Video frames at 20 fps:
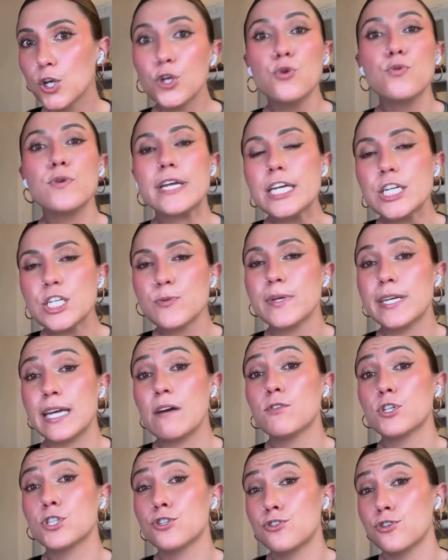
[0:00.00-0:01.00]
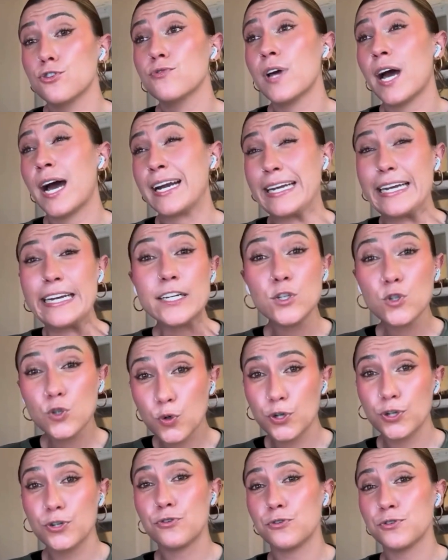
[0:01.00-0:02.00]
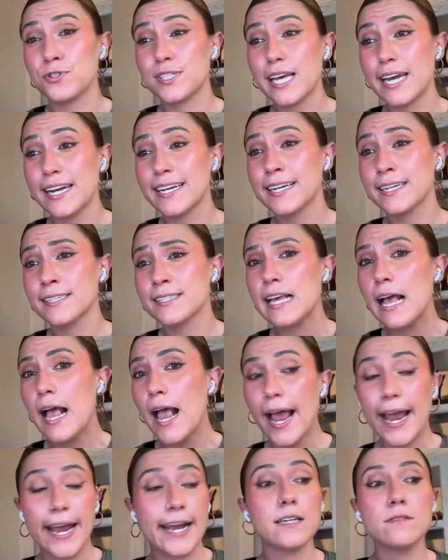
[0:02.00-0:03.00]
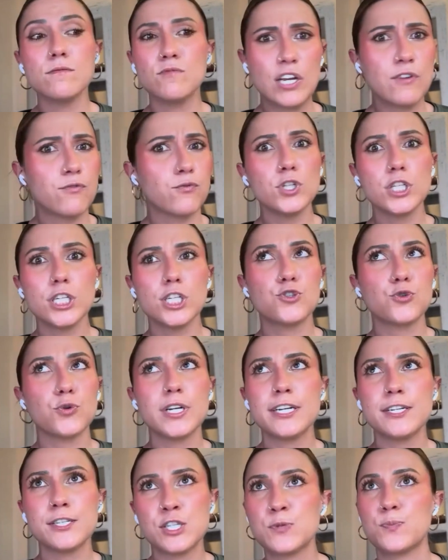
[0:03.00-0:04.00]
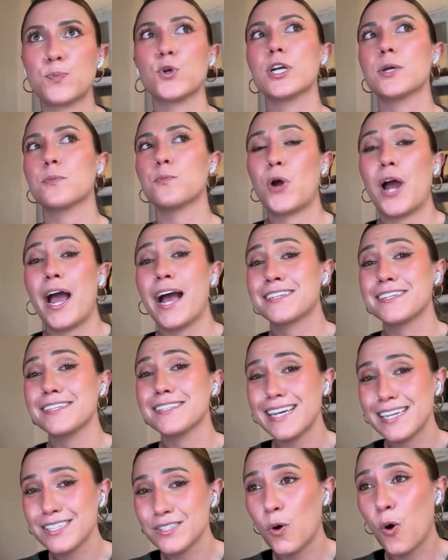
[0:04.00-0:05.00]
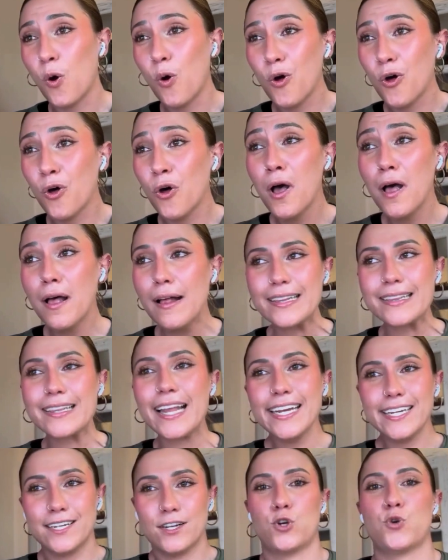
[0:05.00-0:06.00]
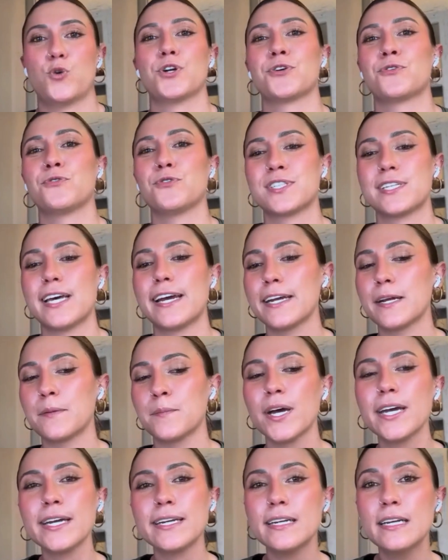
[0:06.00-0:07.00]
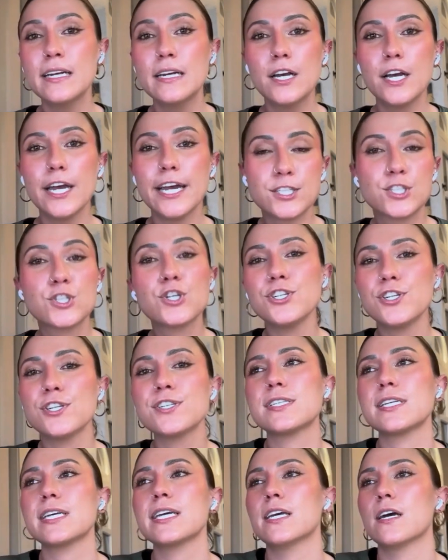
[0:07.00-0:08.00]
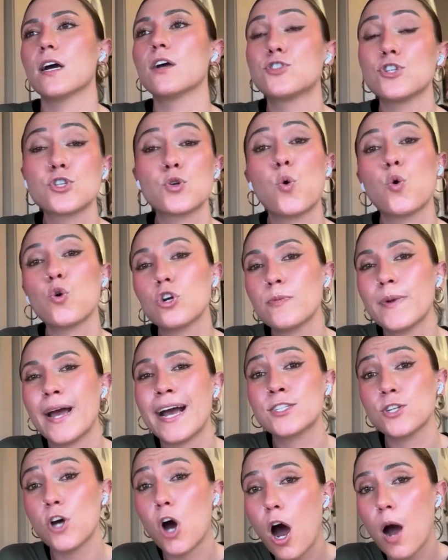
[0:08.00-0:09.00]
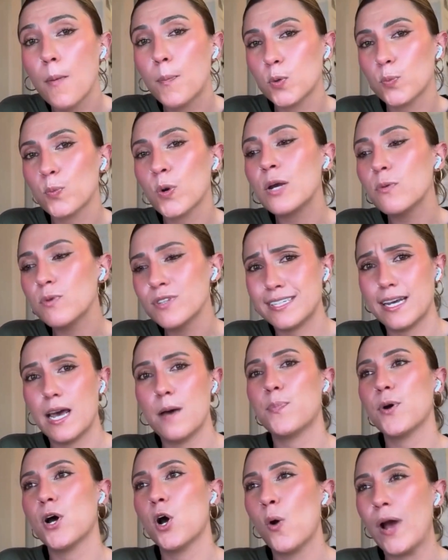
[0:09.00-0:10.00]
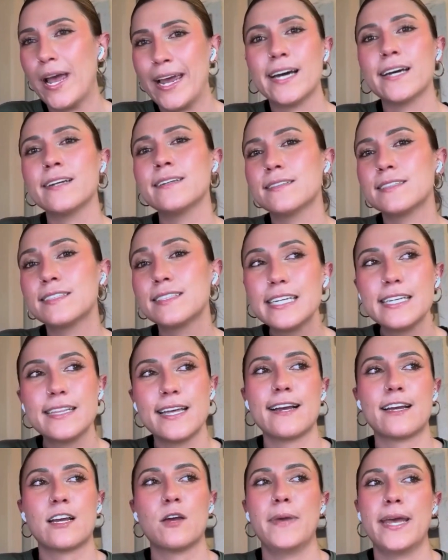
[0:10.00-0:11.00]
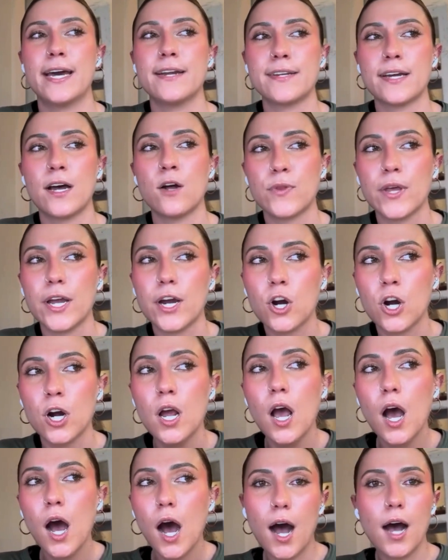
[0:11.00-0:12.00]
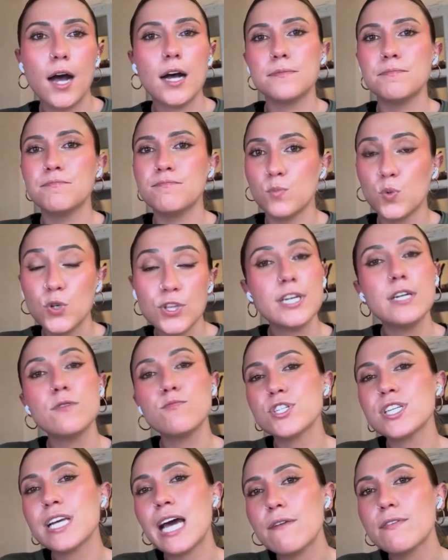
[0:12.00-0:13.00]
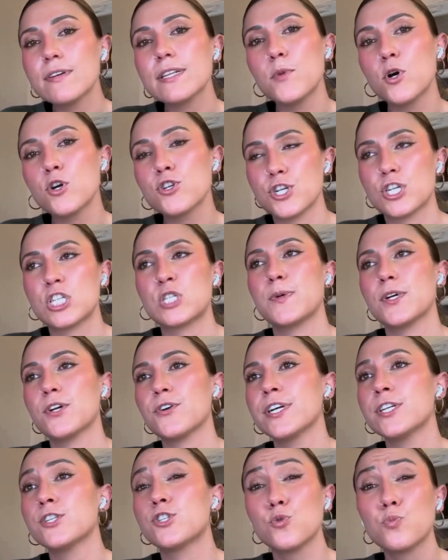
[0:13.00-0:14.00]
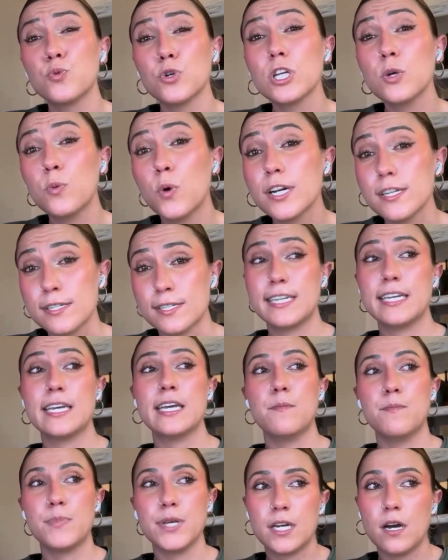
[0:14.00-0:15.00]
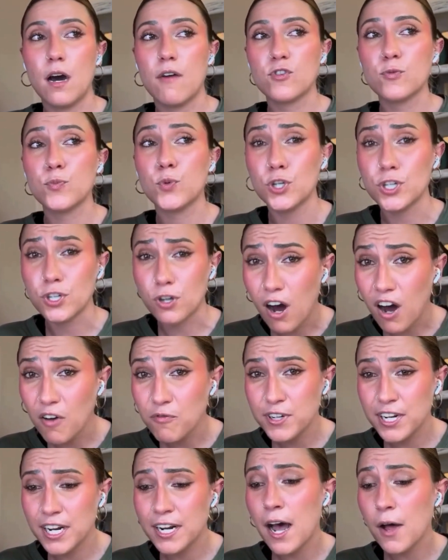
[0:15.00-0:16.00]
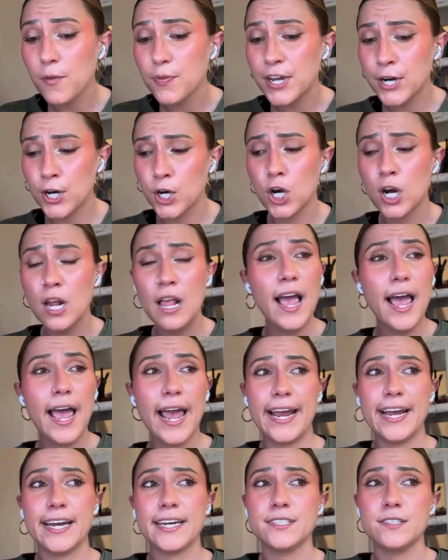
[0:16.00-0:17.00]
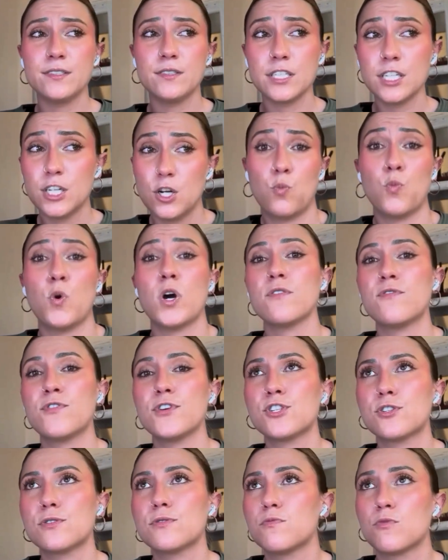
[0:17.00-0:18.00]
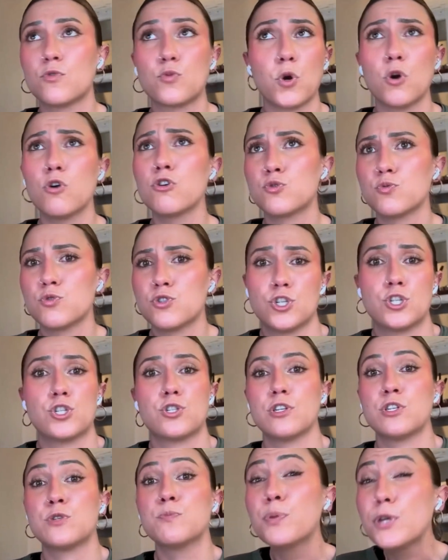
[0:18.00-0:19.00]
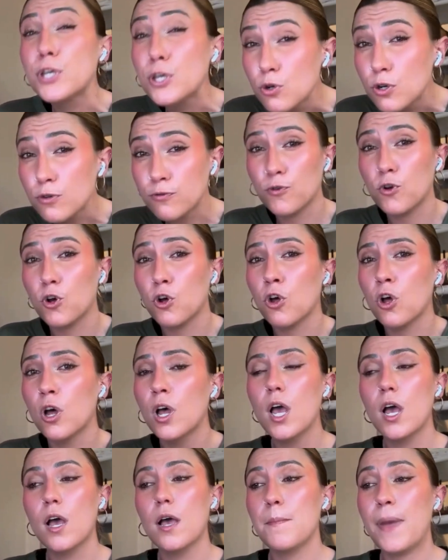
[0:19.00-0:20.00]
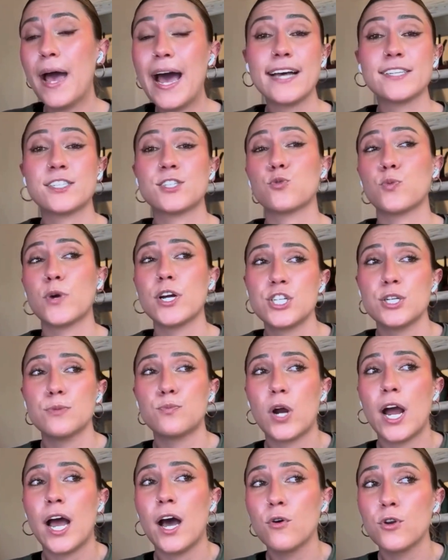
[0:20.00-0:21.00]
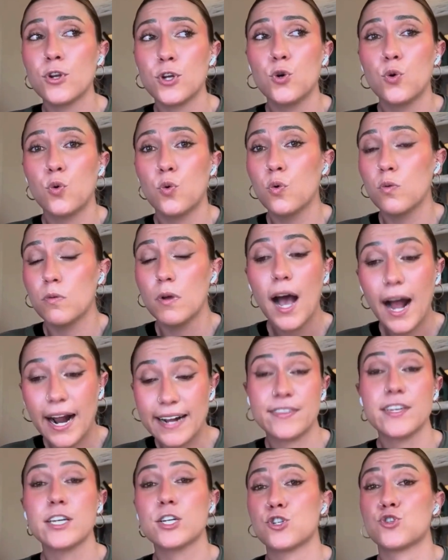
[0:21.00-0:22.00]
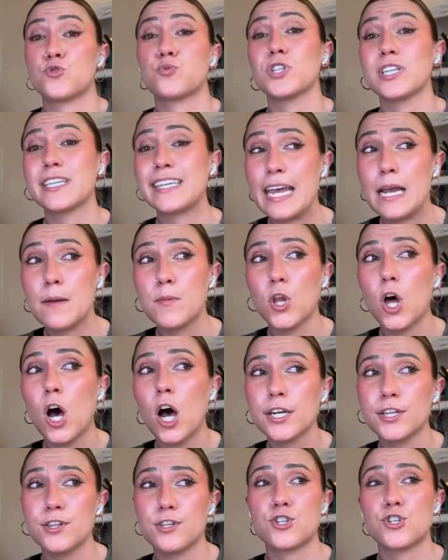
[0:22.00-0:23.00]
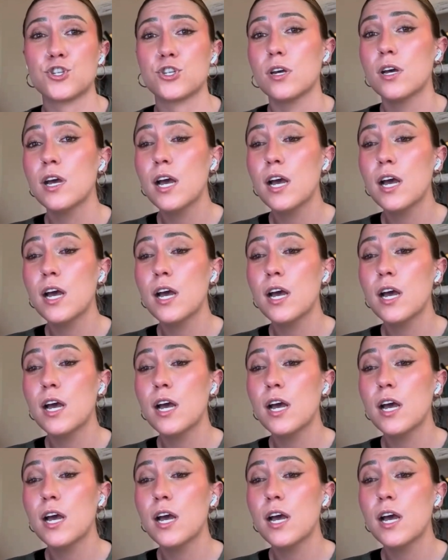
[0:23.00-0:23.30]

you need to be able to do that in critical settings. And they've really treated spring practice as a whole like a critical setting. But it's good to see just quarterbacks operate with tempo and see that command out there. Um, with him just having the most experience, you really want to see him be comfortable and confident out there. And, you know, one of his throws was just this beautiful pass to Reggie Brown, who I think just really came along in this